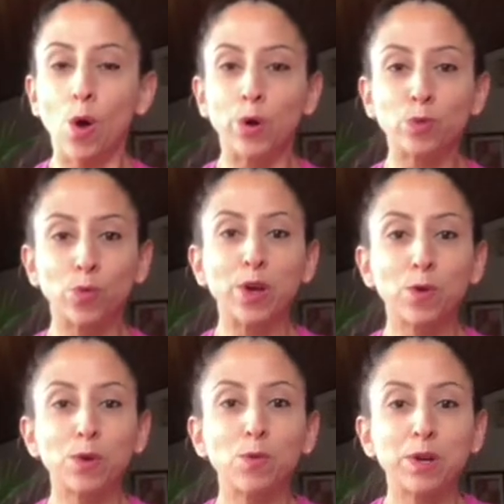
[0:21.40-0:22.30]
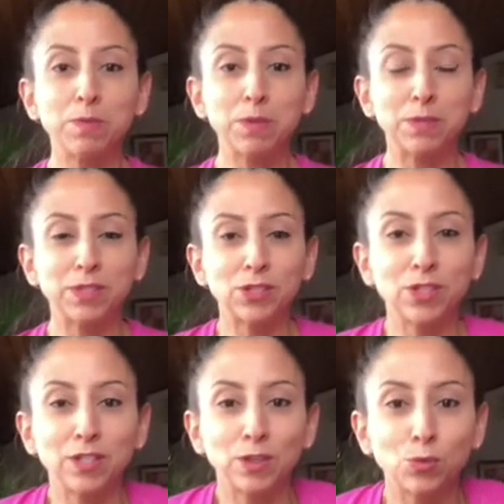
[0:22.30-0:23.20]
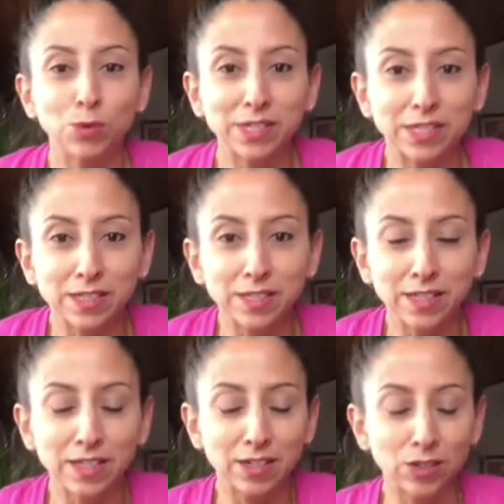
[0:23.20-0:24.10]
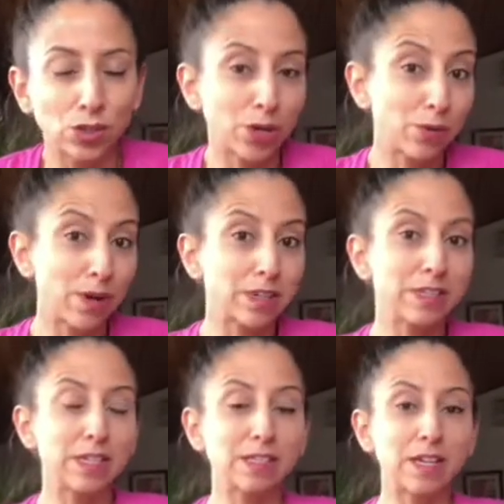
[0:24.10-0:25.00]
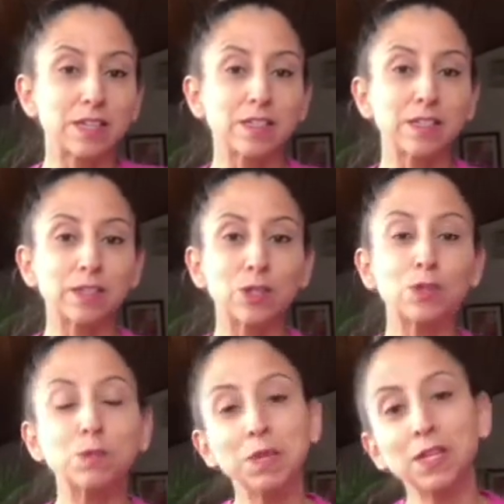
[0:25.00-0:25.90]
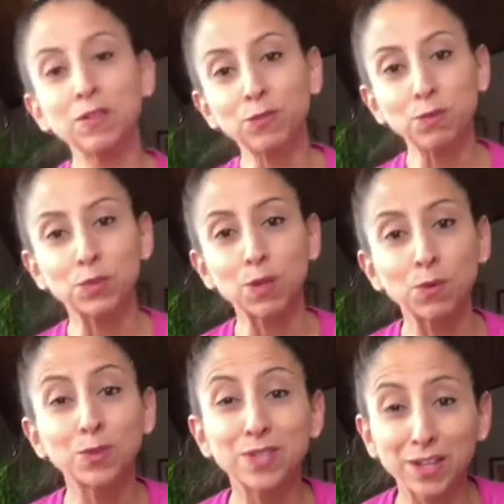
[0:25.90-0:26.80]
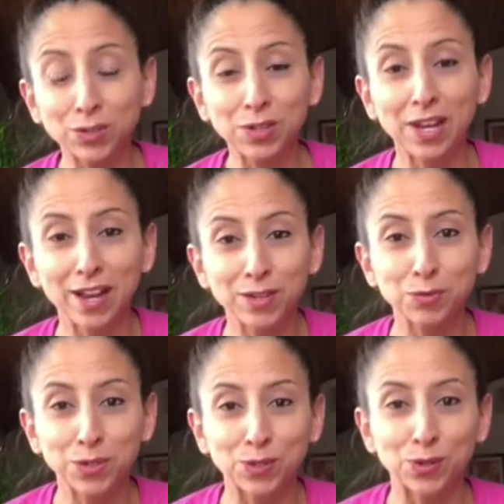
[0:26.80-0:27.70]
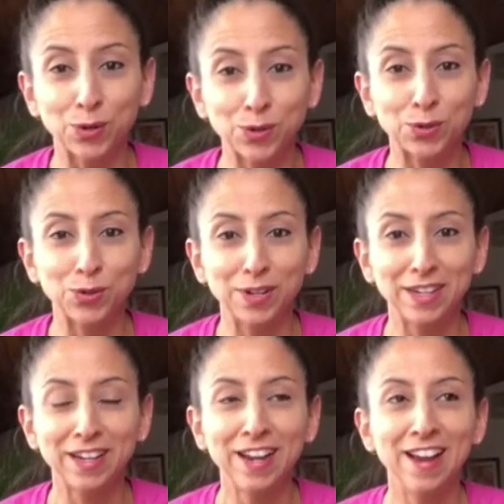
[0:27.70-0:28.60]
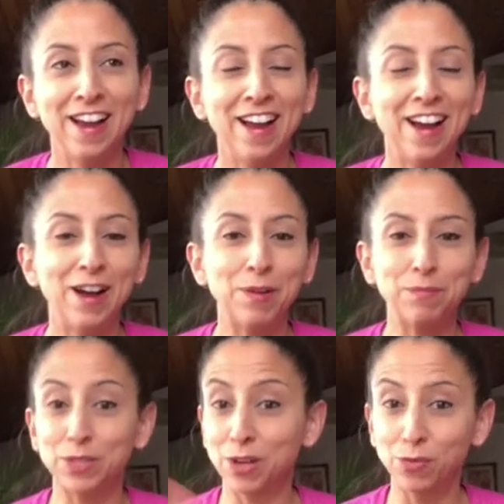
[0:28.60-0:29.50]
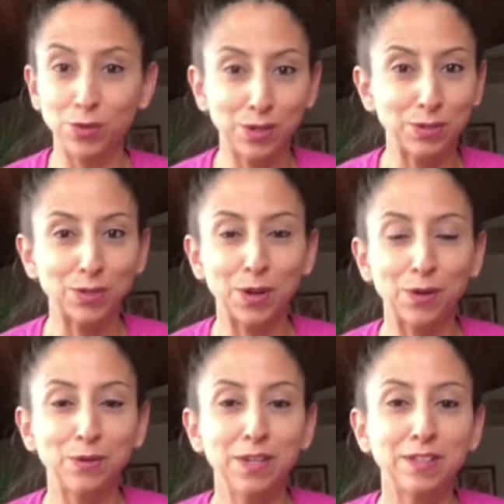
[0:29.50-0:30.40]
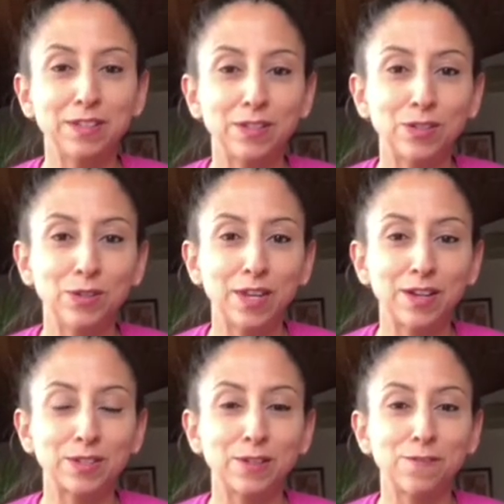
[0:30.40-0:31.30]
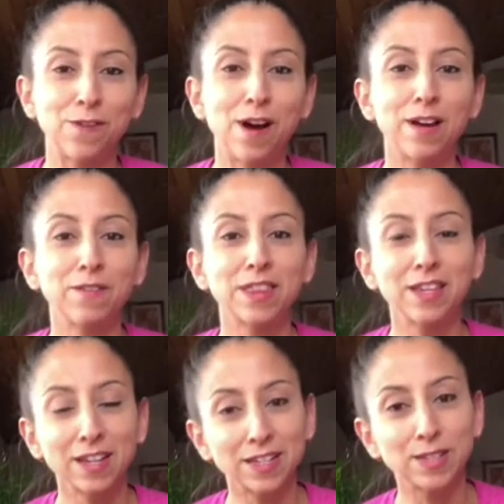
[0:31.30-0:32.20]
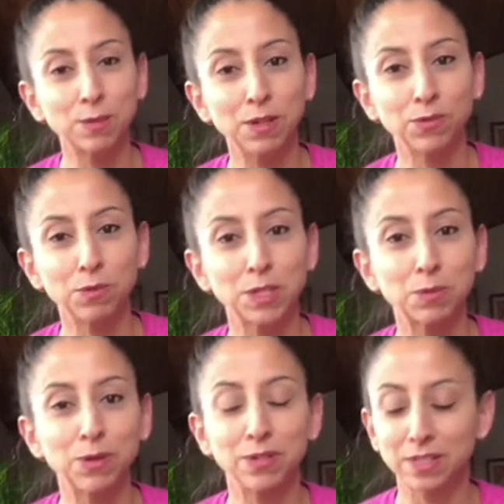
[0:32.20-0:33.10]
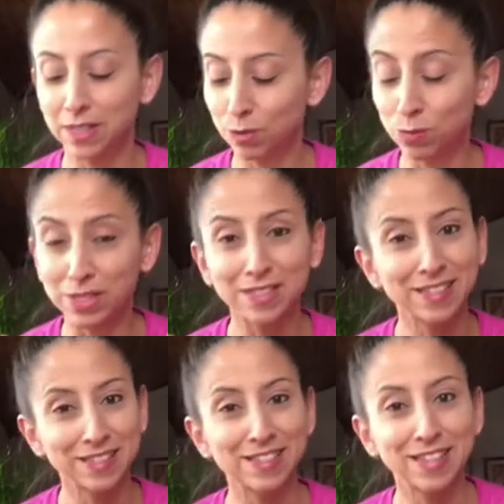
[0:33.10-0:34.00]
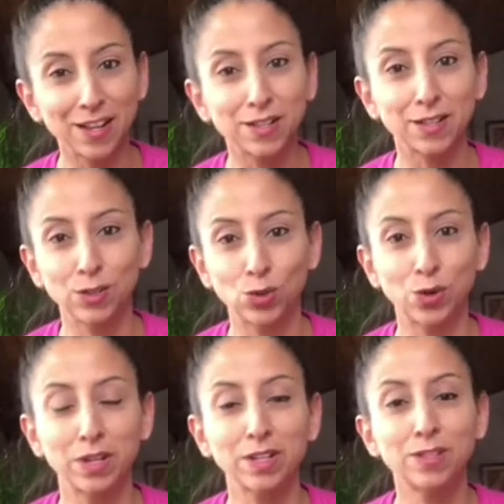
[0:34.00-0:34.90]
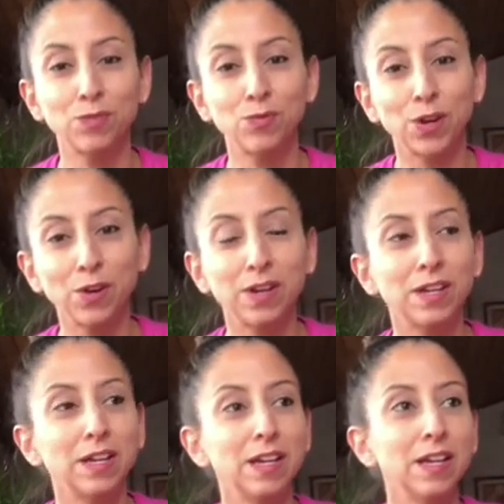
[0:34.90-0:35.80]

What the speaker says: on where we want to be positioning the wrists in Chaturanga Dandasana. So speaking from someone who's actually had wrist surgery several years ago in 2005, I think I can speak from experience that the wrist is a delicate joint. It's a very